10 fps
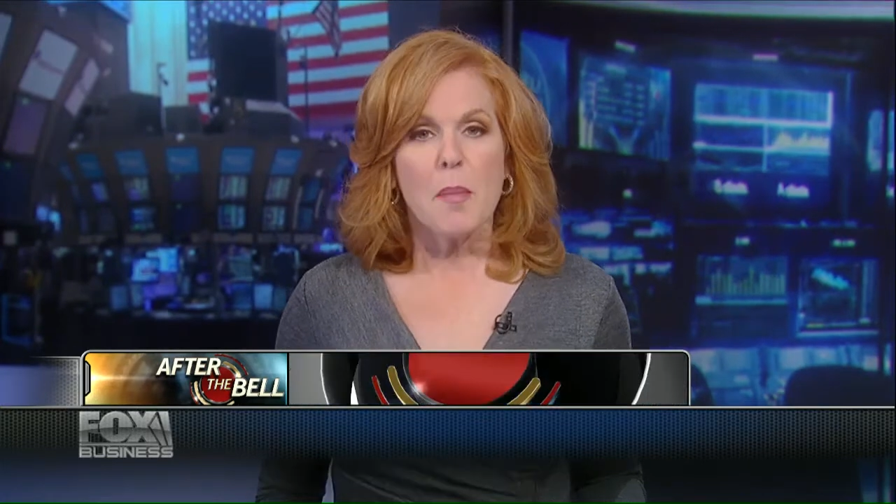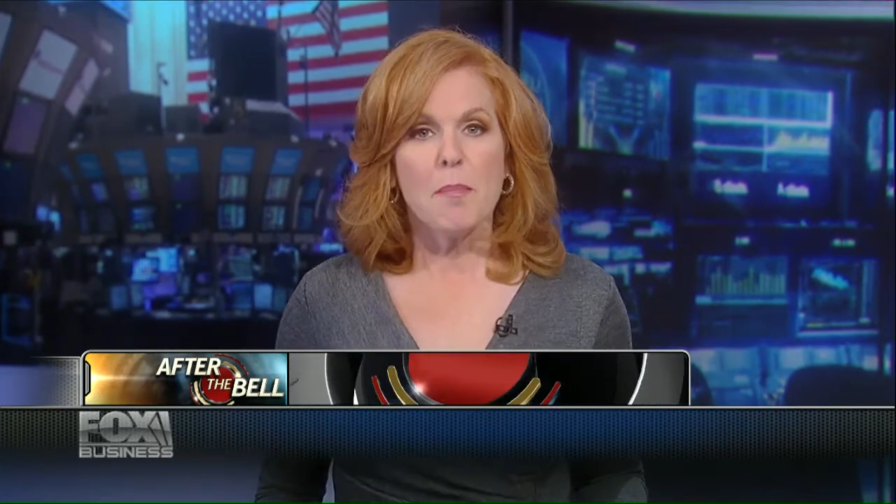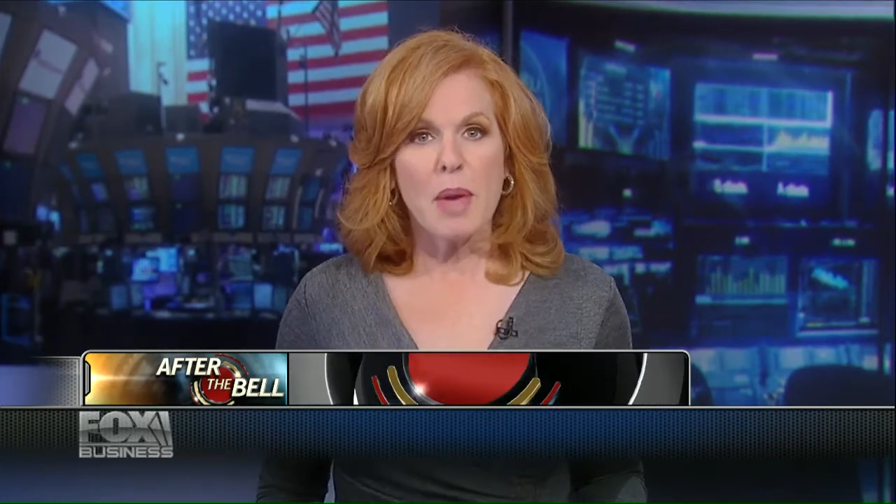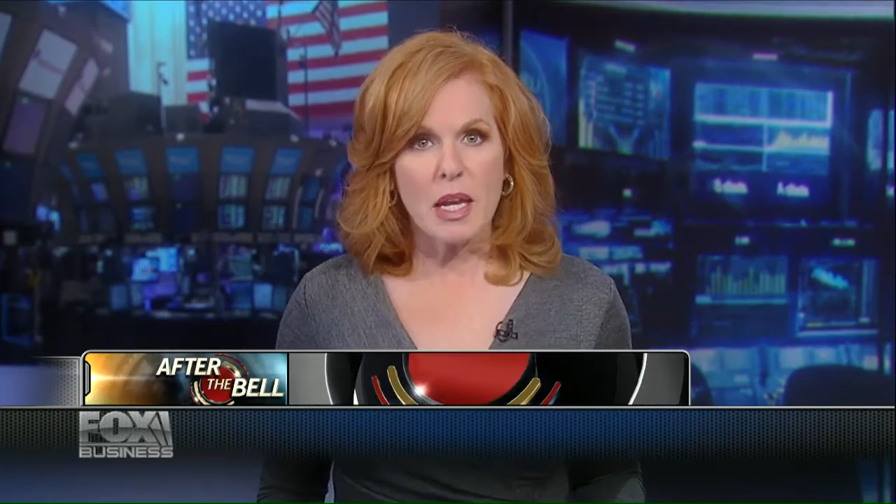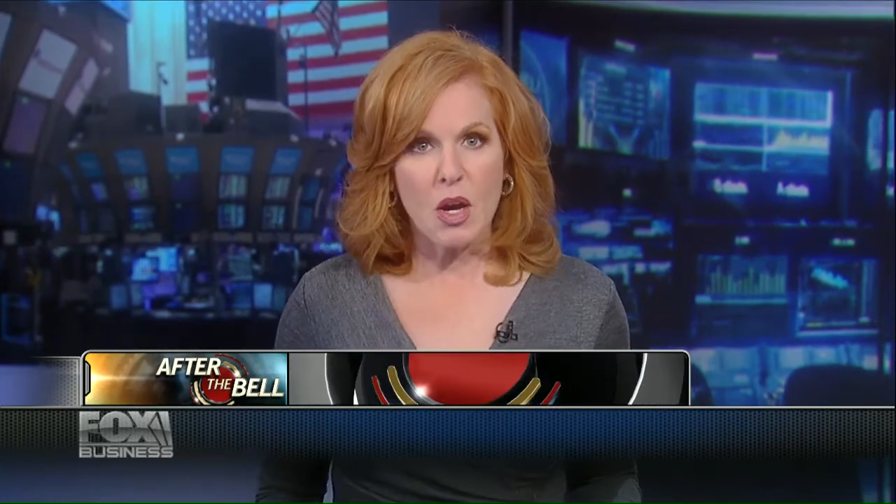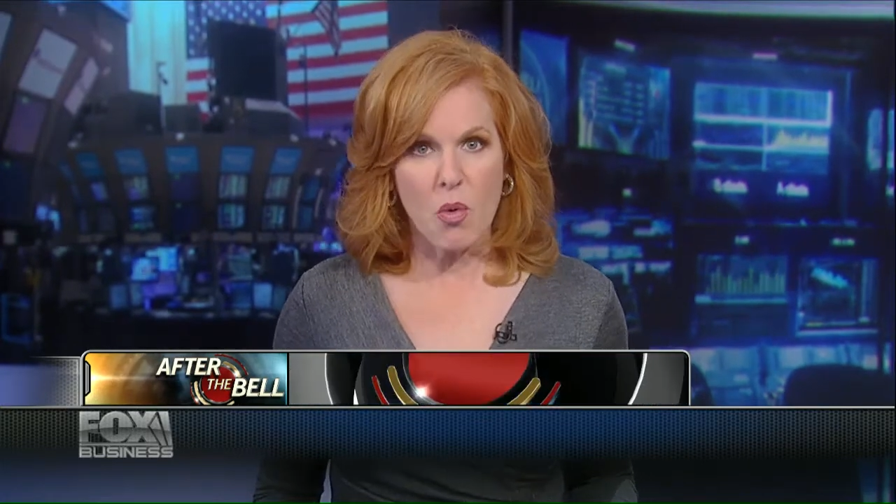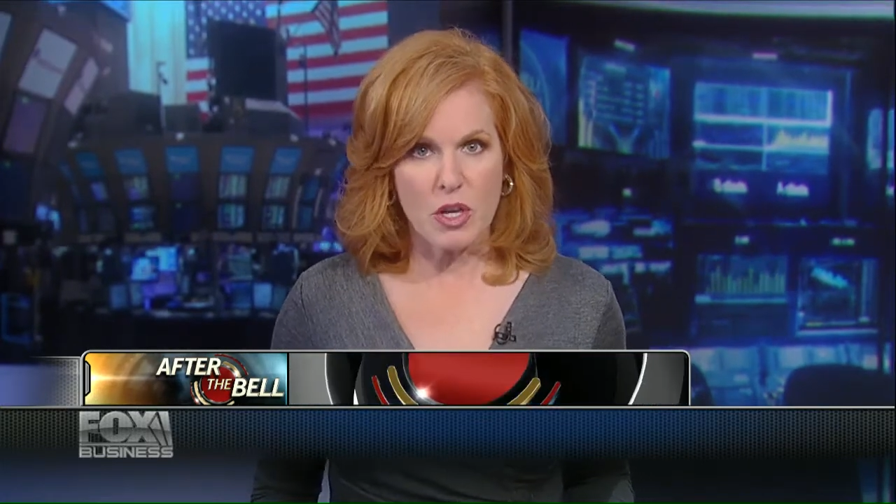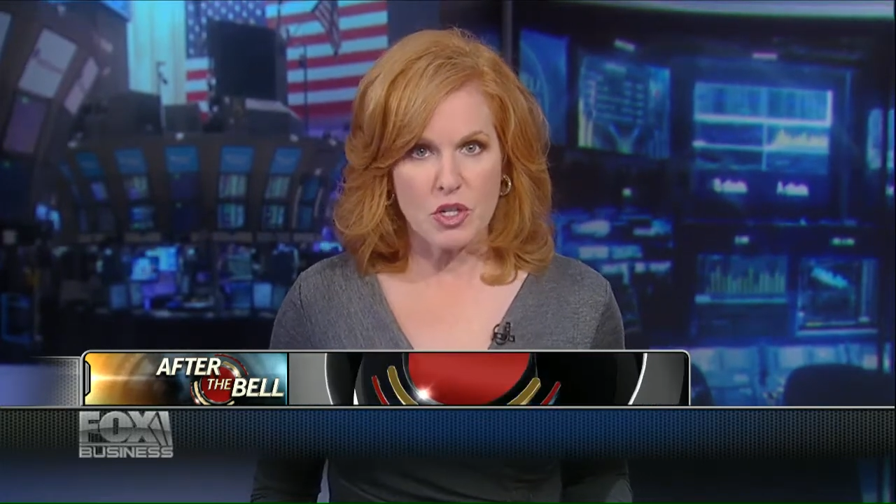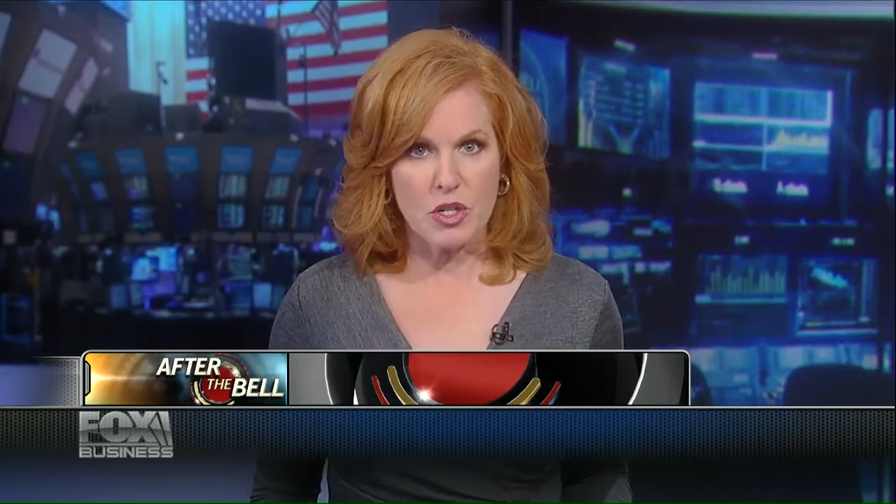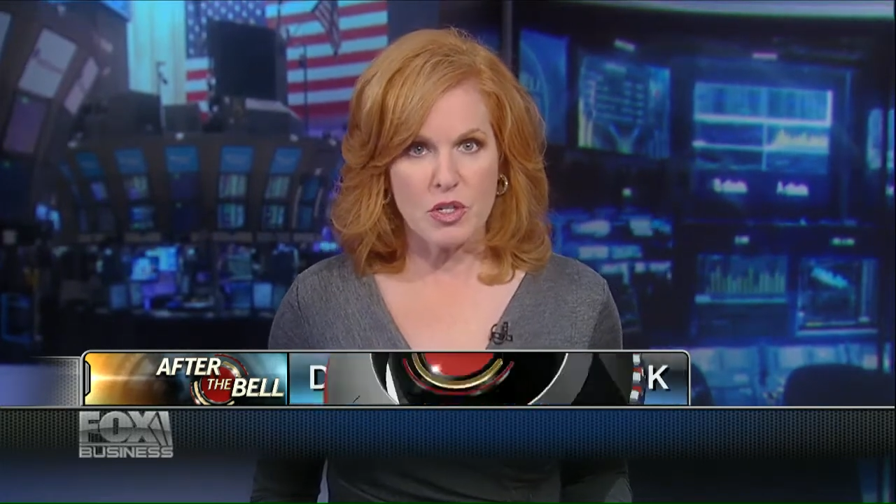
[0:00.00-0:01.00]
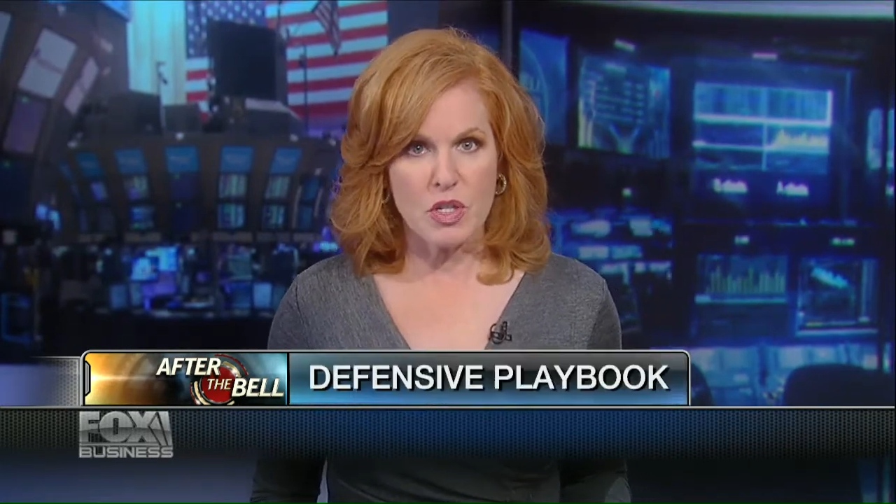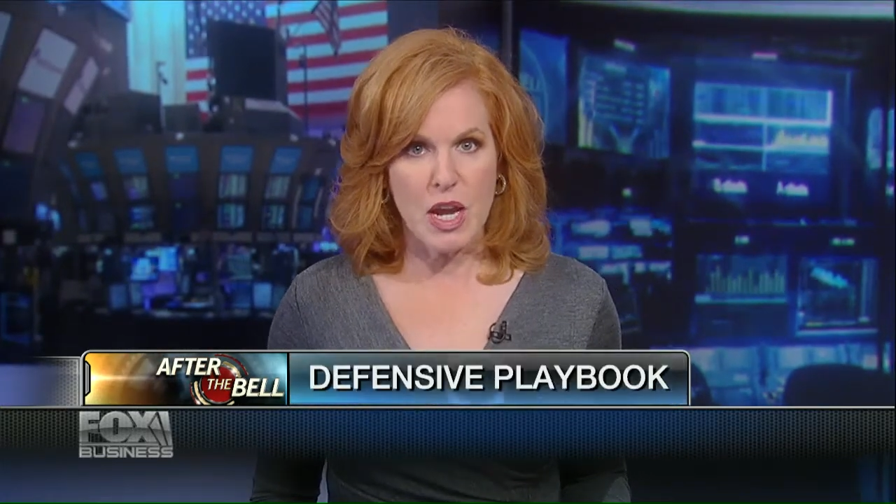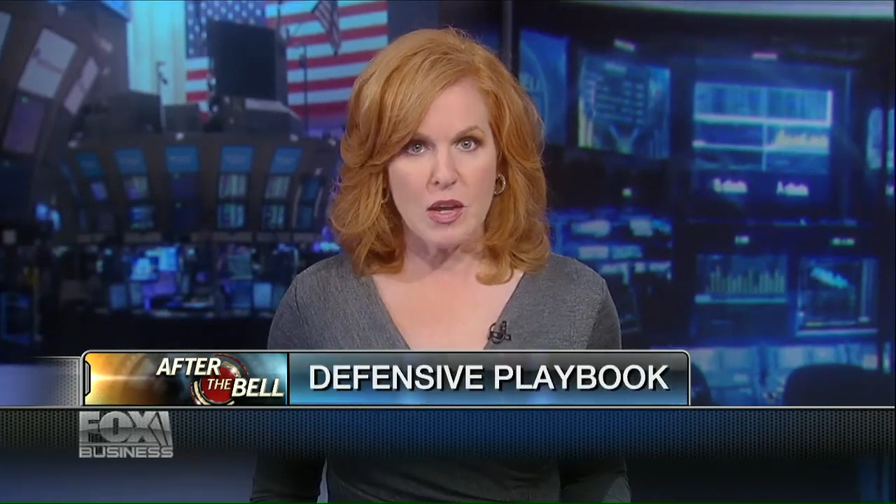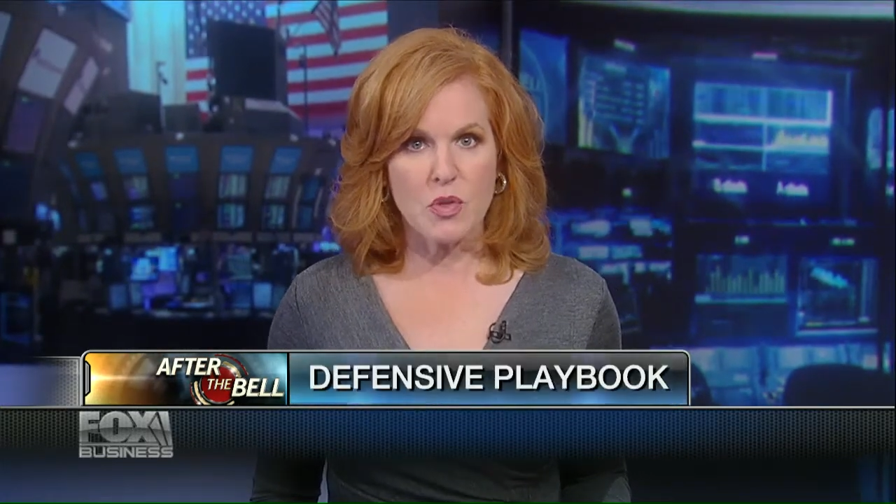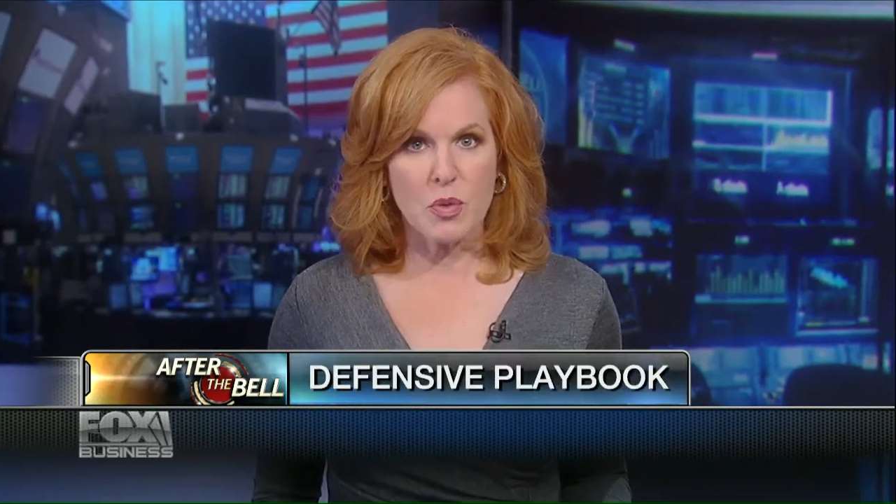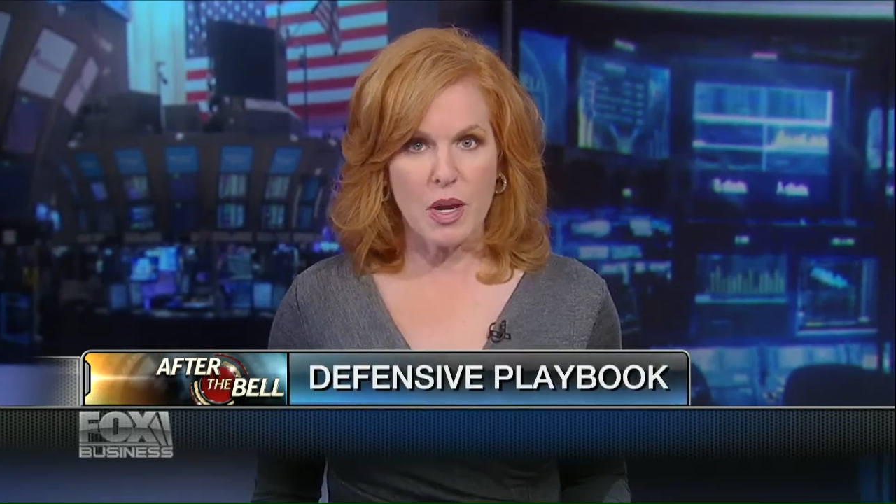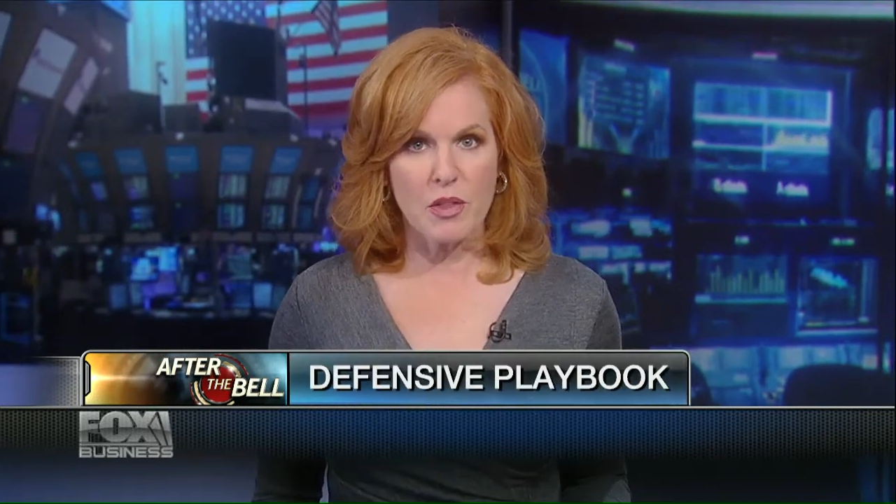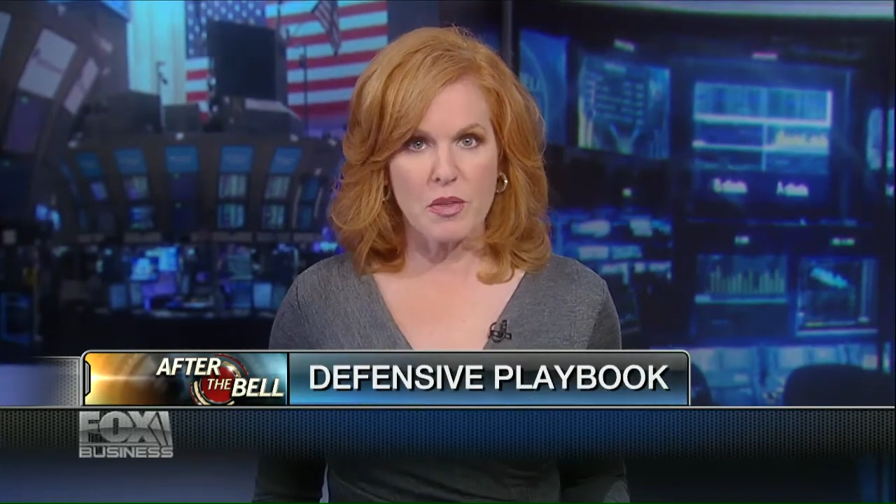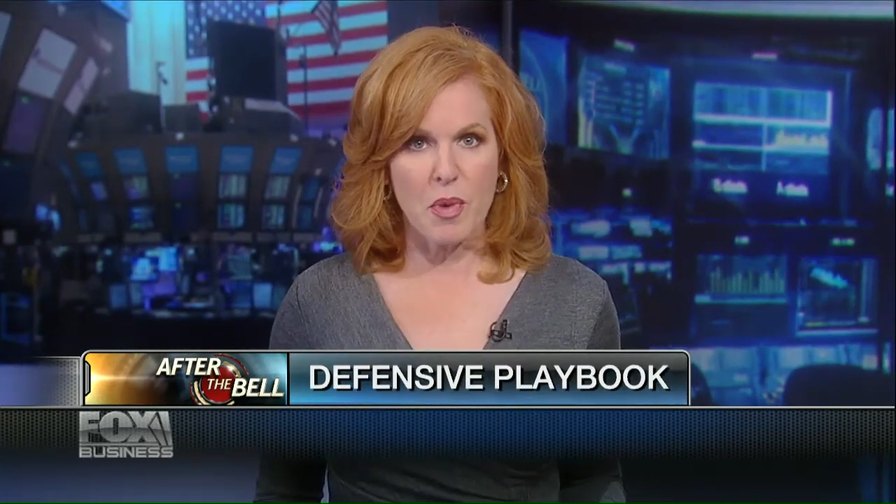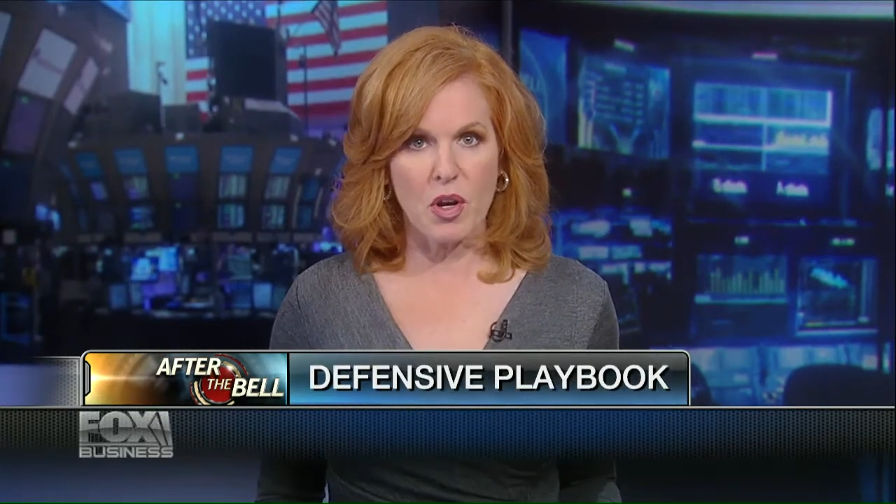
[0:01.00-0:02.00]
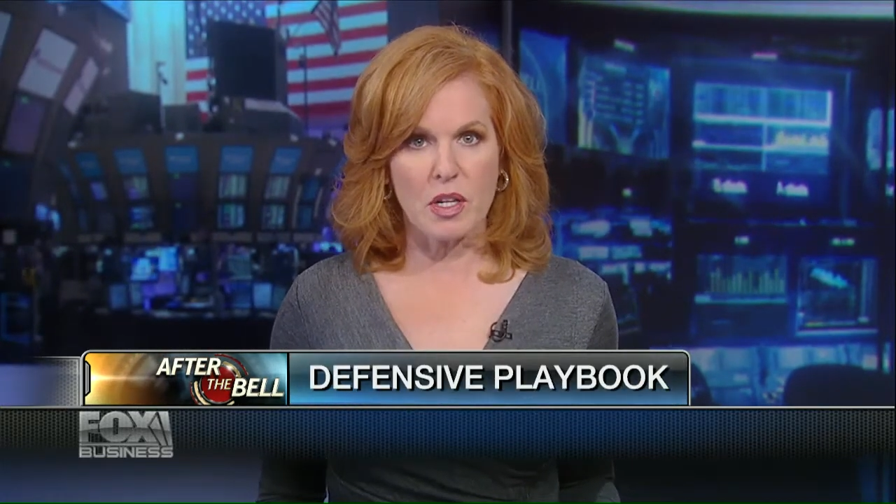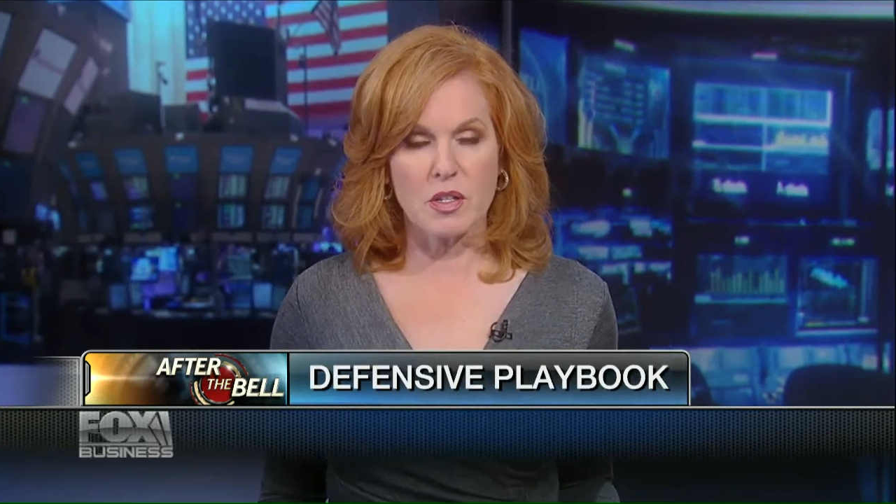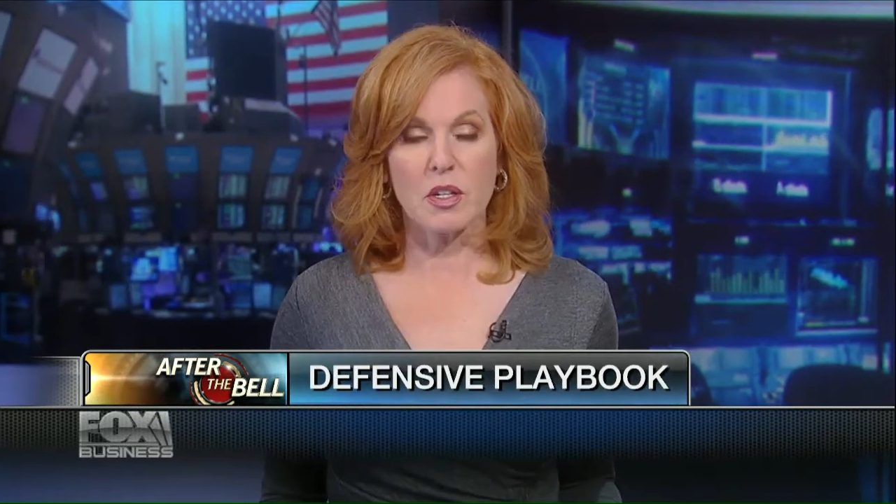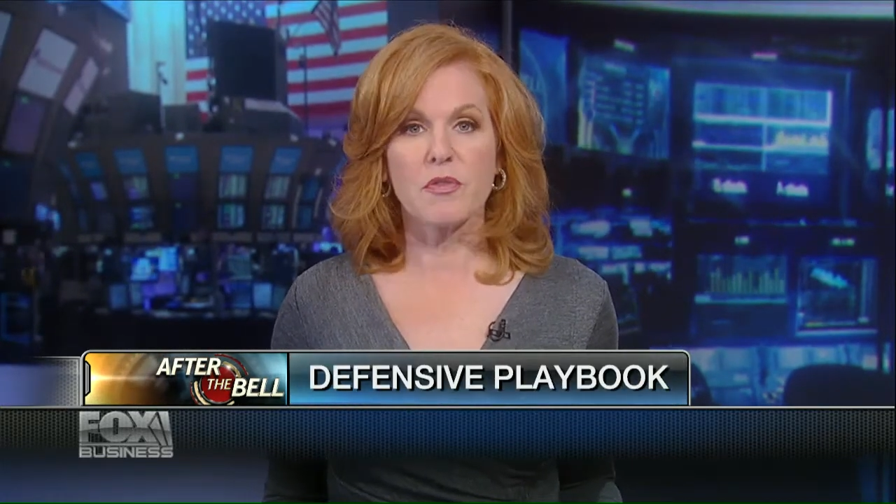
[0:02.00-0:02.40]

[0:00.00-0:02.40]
many questions now surround the markets,